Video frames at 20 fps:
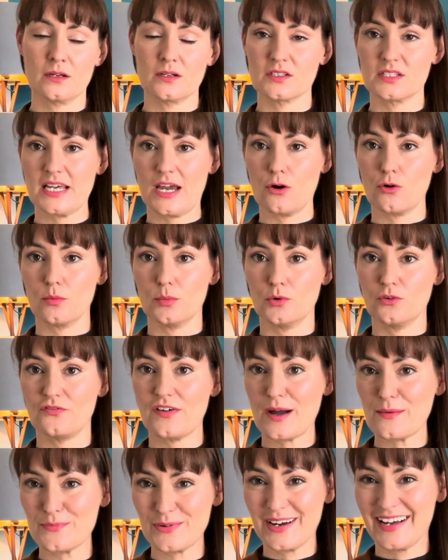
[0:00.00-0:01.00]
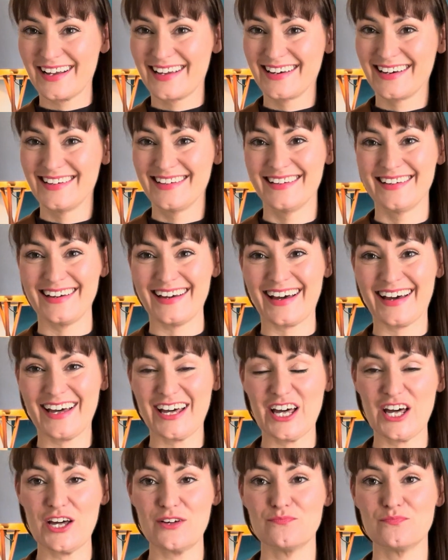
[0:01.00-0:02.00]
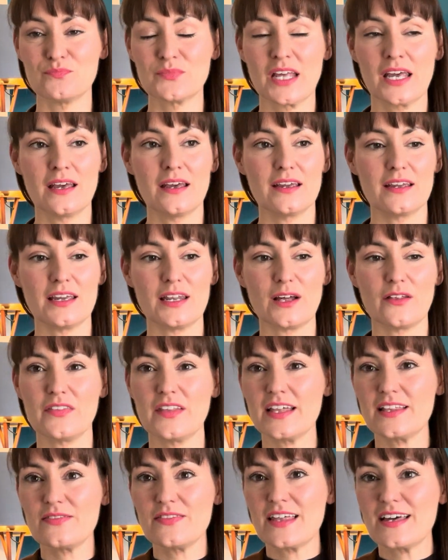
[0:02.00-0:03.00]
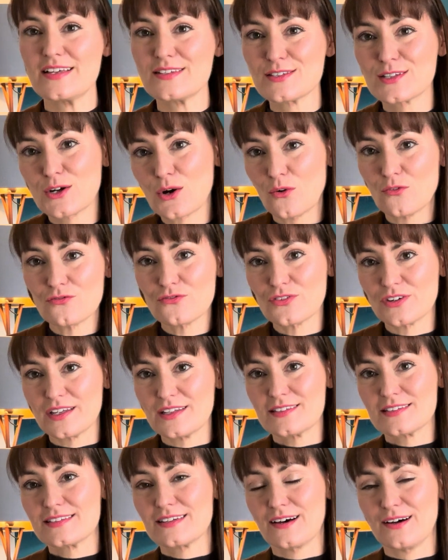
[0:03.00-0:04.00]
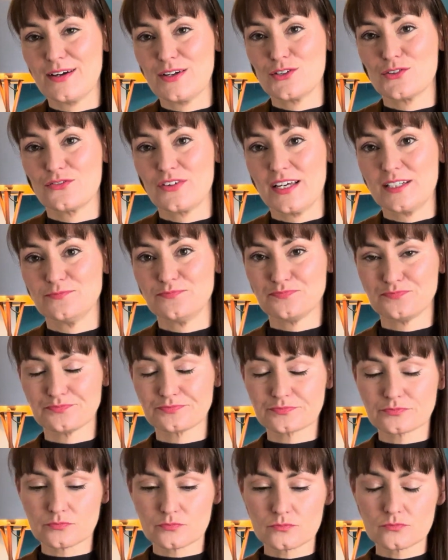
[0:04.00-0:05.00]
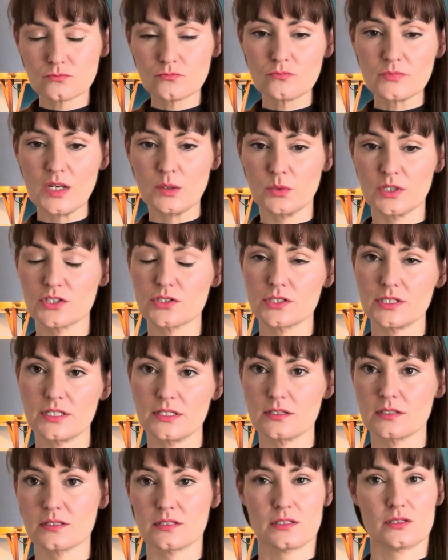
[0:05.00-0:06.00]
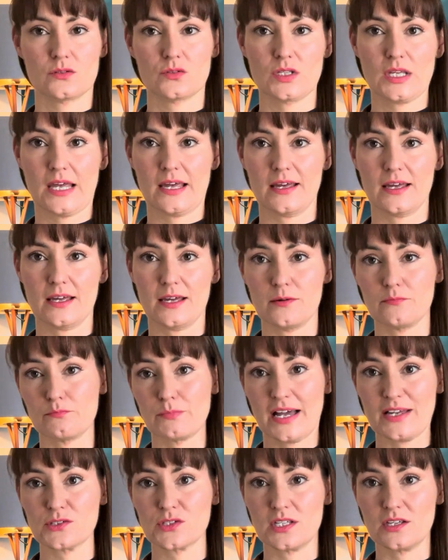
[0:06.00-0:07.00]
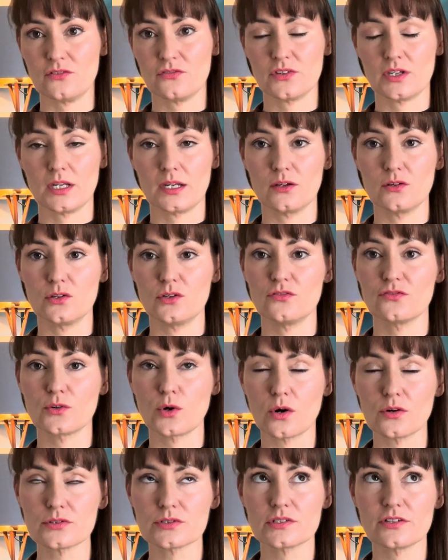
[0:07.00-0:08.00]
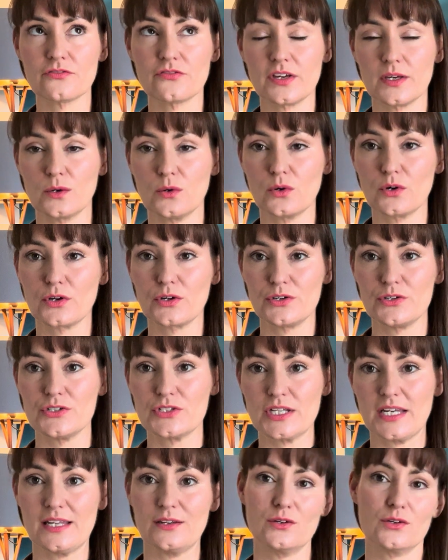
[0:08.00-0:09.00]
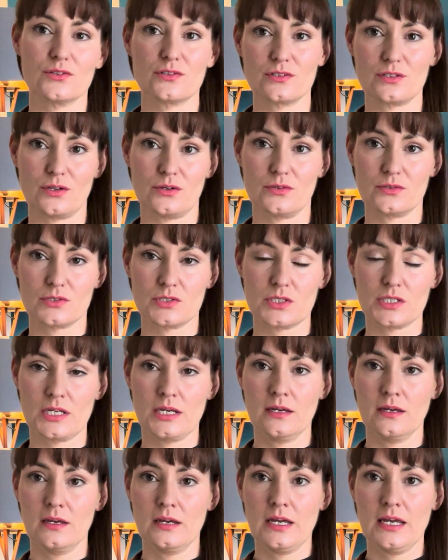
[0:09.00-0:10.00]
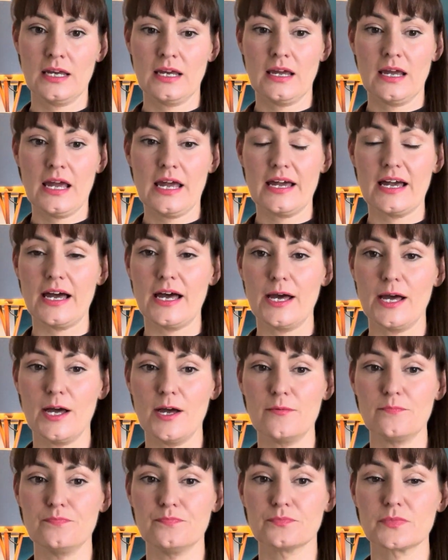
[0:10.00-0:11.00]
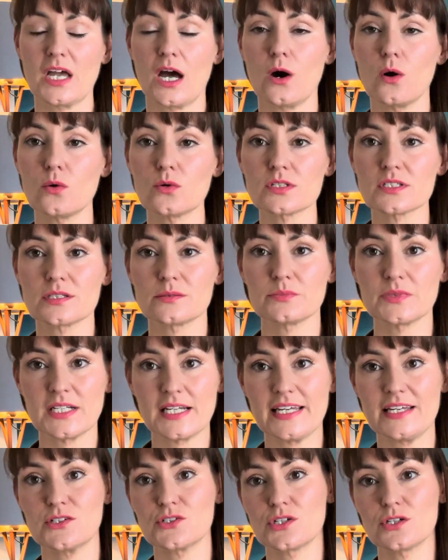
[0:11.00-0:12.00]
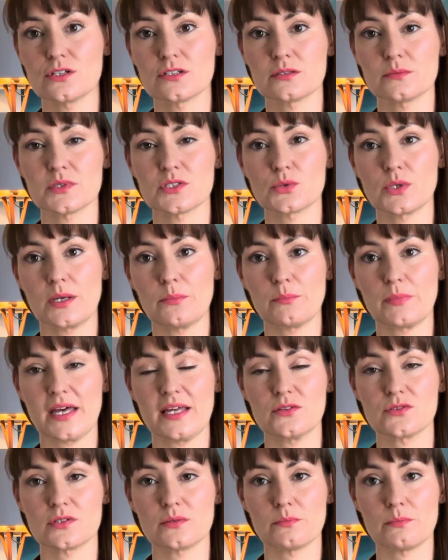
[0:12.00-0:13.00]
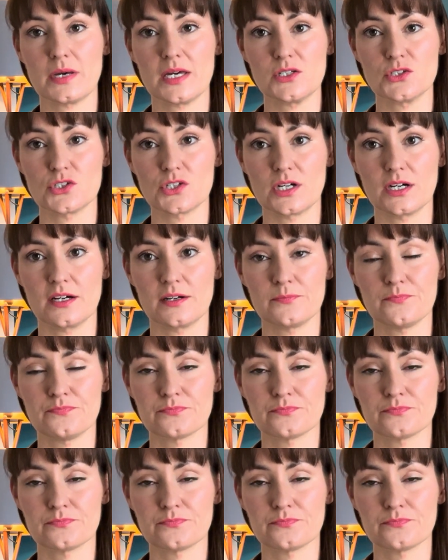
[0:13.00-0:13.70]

terrible fabric. You know, and then there's the confidence side of it, which is massive. You know, you've got to feel good in your suits. Ultimately, choosing between made to measure